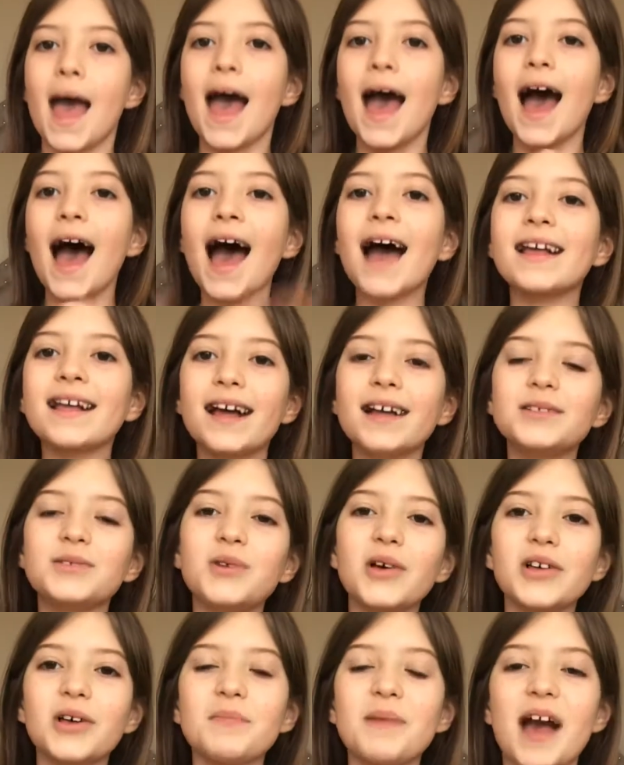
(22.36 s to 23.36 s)
Hi, guys.
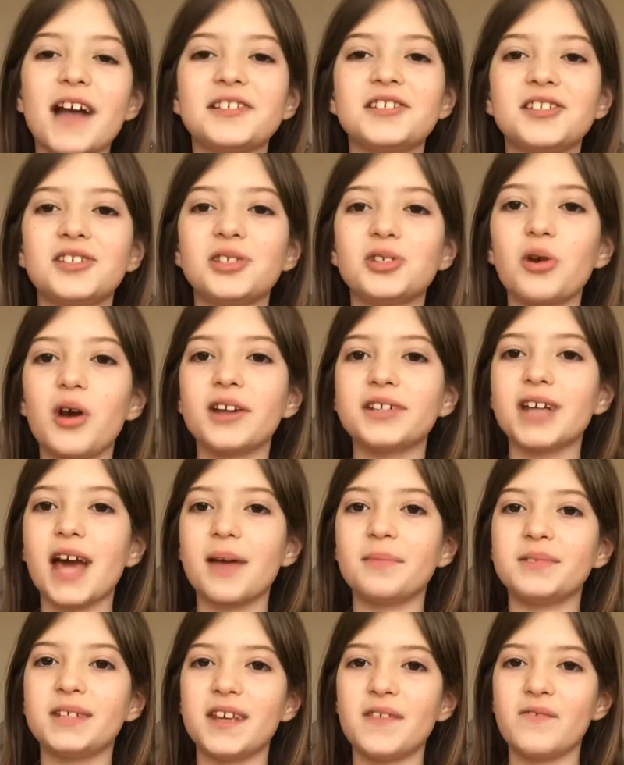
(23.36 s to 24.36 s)
Welcome back to
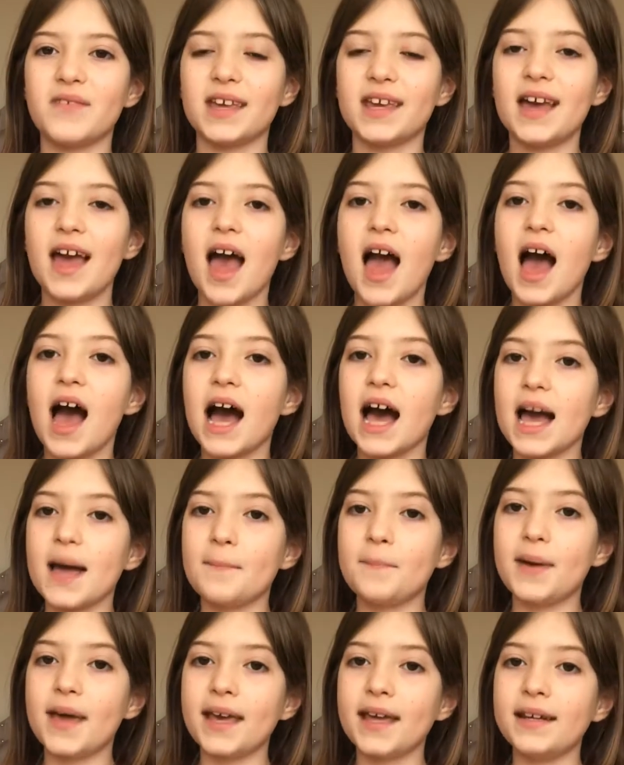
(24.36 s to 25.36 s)
Storytime T V. I'm
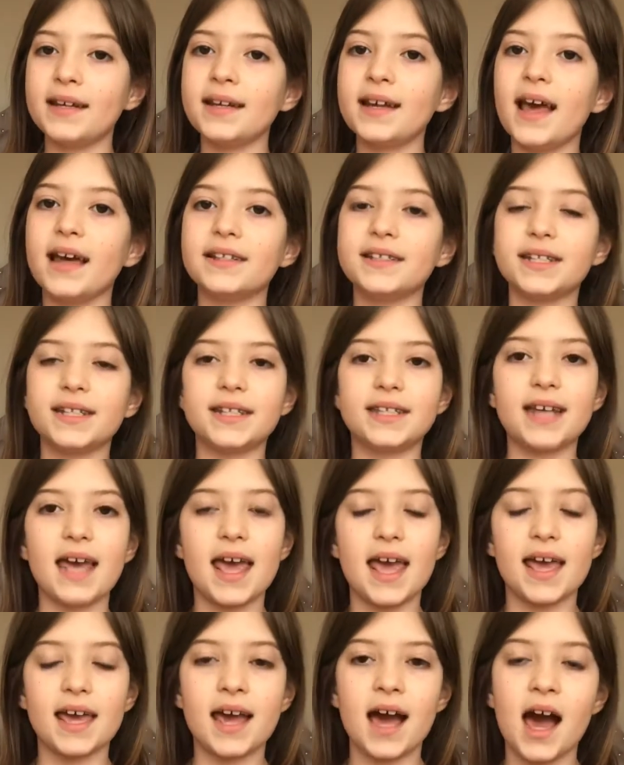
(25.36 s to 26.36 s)
Peyton, and
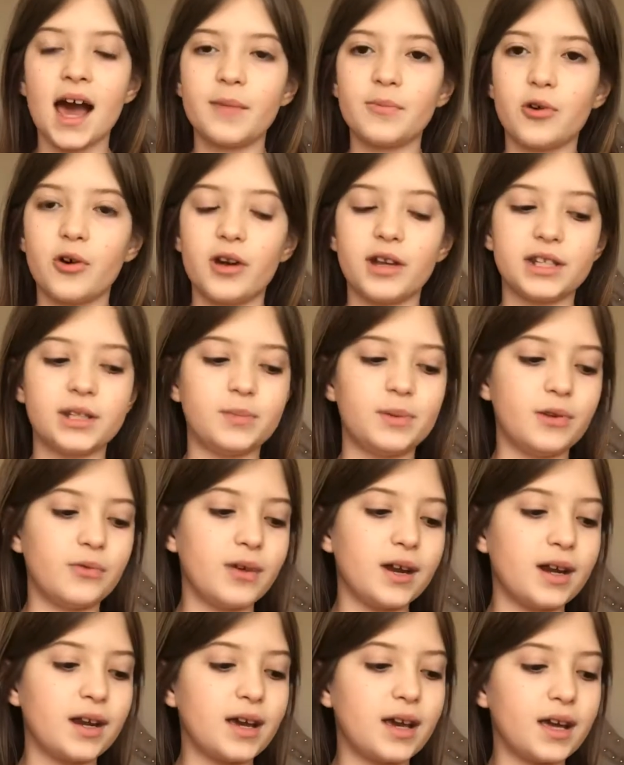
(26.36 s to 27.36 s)
today I'm going to be
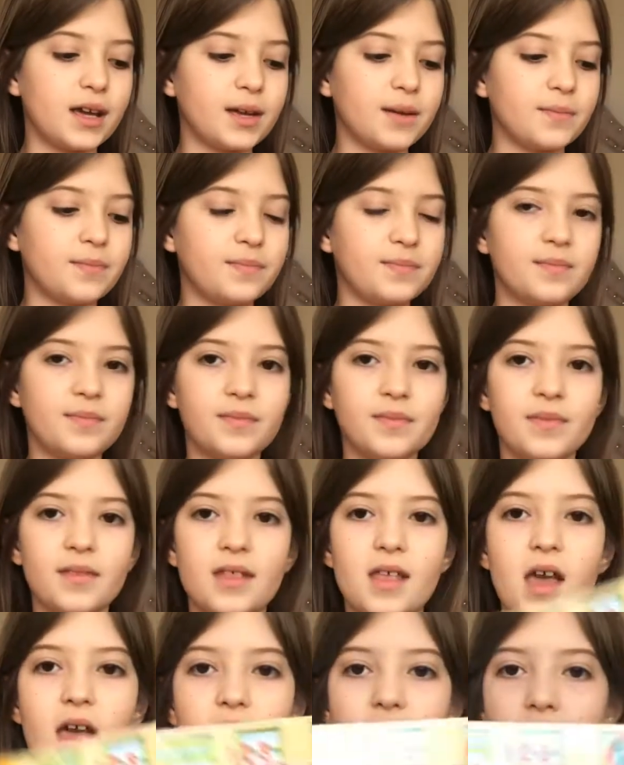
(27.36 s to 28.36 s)
reading
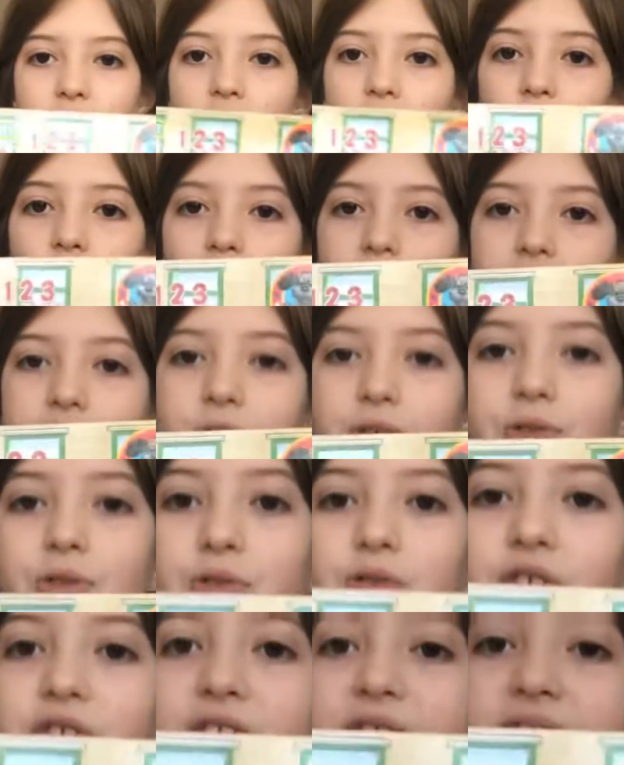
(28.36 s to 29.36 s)
one two
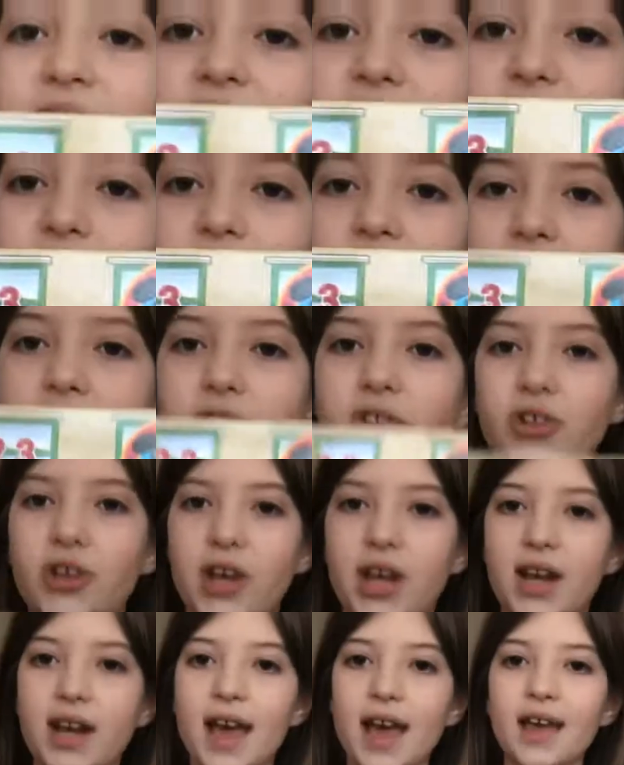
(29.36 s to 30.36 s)
three Sesame
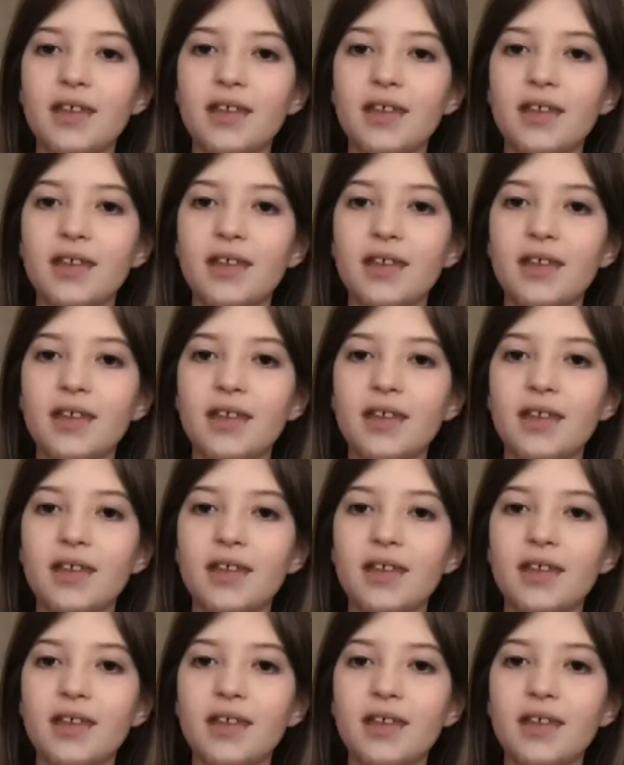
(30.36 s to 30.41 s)
Street.